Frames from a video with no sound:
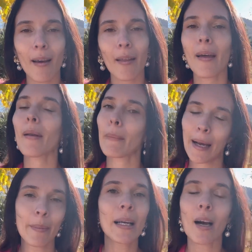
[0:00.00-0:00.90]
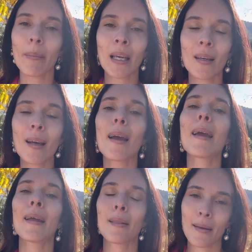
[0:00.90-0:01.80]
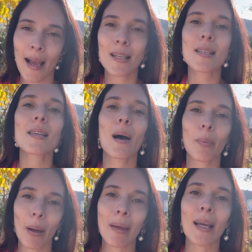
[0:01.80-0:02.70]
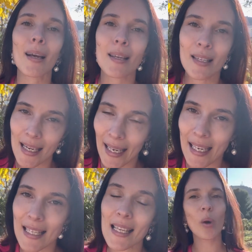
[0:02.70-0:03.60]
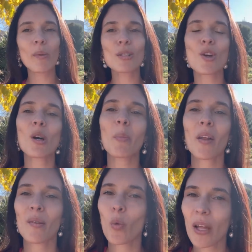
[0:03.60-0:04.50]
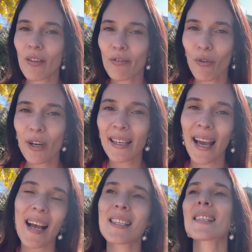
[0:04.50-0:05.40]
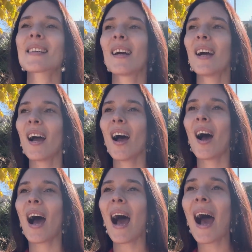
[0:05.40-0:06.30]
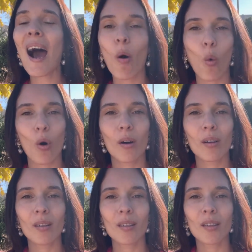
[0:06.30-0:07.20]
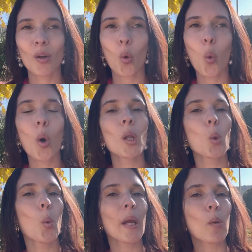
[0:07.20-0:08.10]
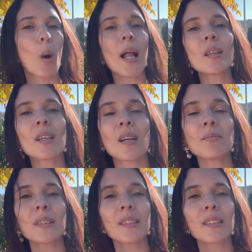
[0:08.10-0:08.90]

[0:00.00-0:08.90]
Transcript: that might be coming in the next upcoming decades. We will talk about the weather forecast. How will we welcome